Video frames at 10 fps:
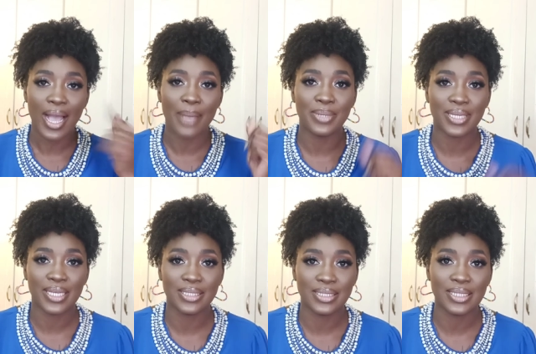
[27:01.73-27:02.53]

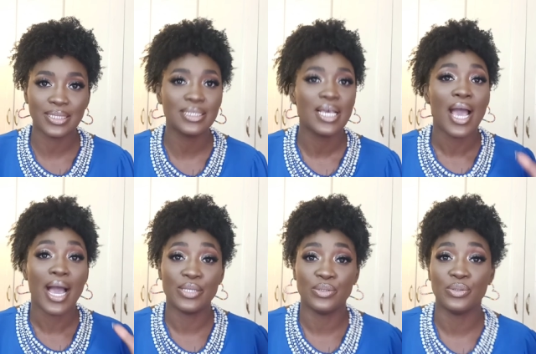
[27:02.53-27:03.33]
applicators.
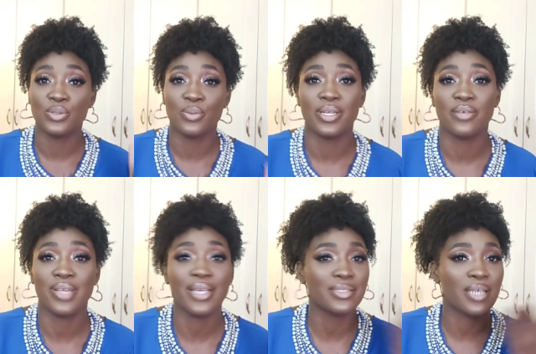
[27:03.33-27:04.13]
I used one
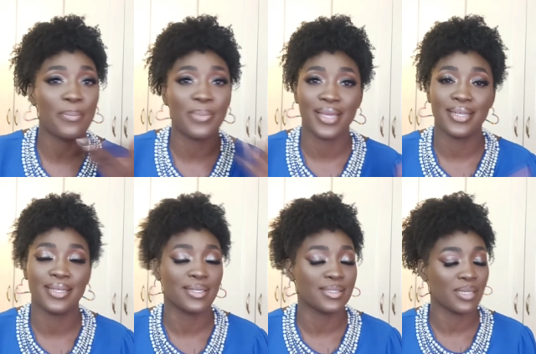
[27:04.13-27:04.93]
of that to apply
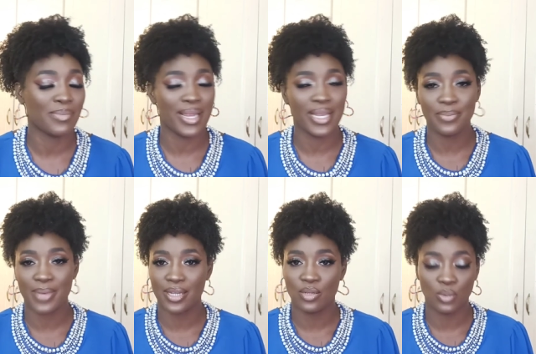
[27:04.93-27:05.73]
the gloss on my lip
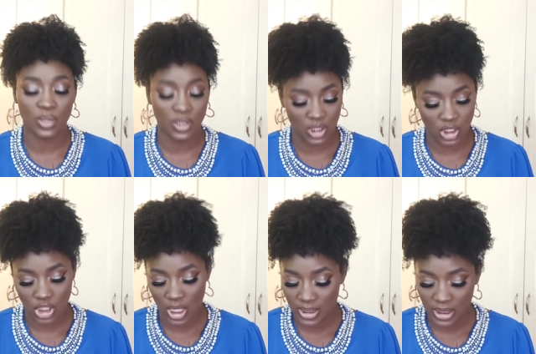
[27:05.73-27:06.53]
and it worked
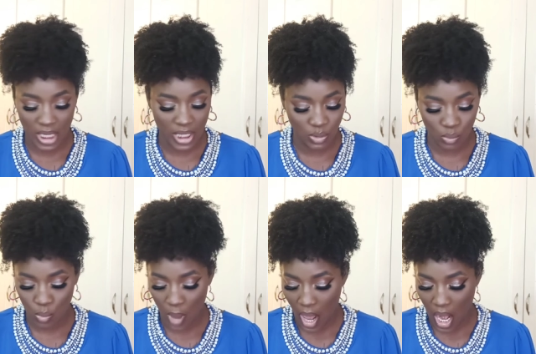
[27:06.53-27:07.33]
just as
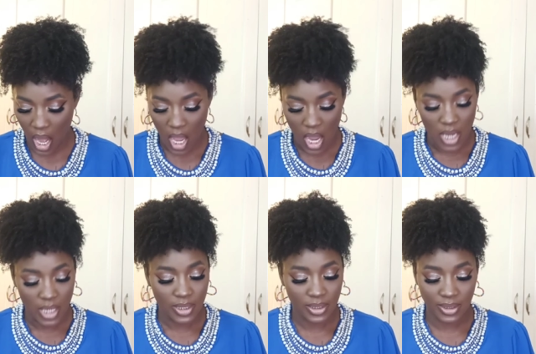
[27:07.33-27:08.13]
well.
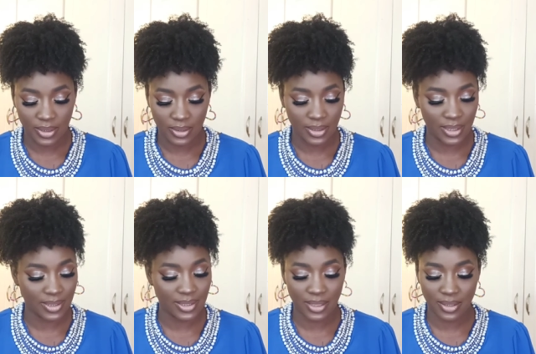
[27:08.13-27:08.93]

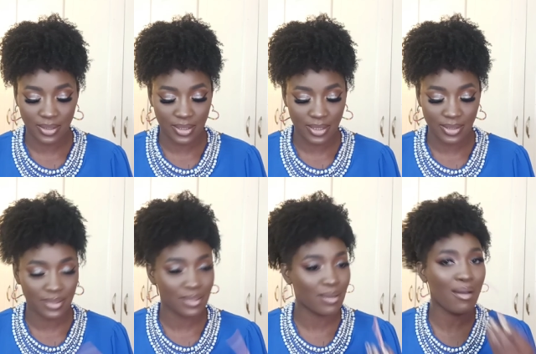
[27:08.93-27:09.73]
You see
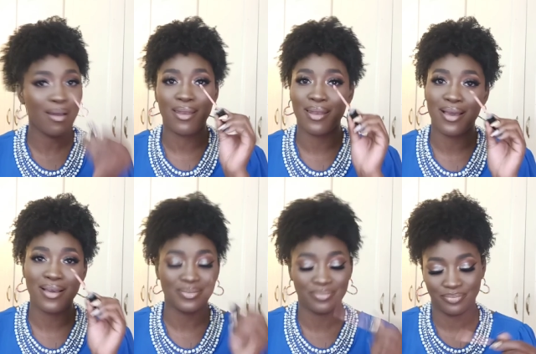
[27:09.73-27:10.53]
this
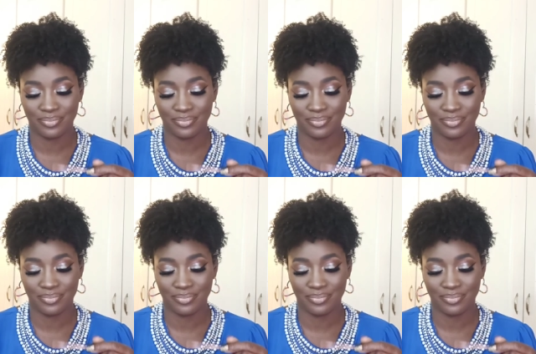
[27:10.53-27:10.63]
color